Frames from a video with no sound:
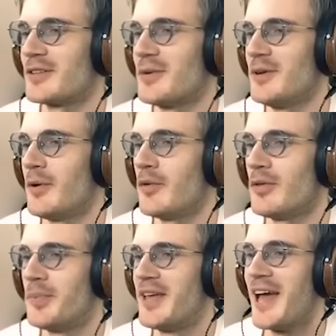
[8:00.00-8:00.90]
So what do I do
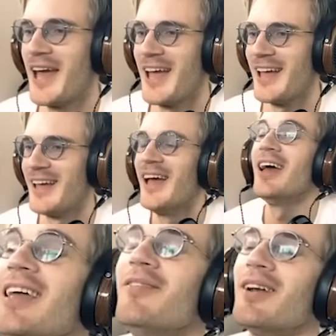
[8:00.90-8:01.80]
with the
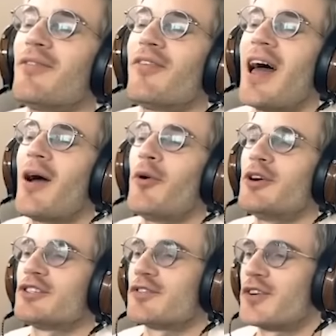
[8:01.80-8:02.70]
bouquet? He wanted
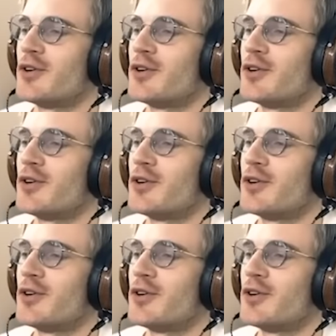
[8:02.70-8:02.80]
flowers, of